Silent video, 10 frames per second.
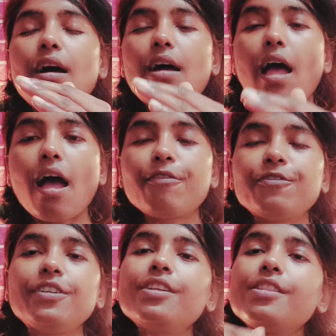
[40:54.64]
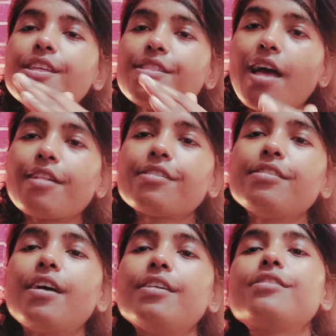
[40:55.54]
after these
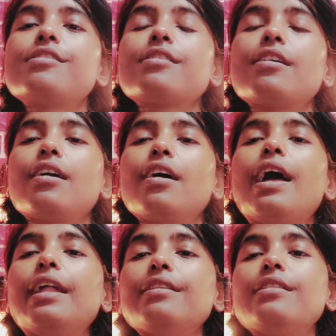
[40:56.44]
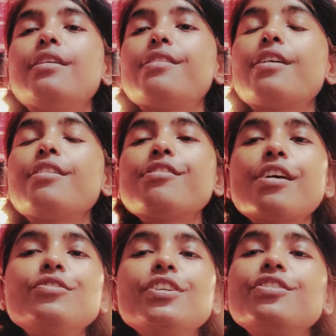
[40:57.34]
asanas and the sun
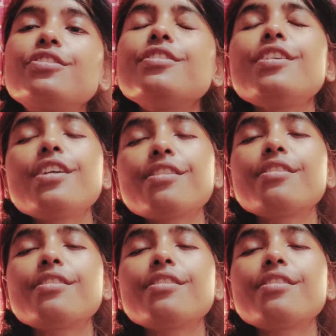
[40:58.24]
salutation, yes,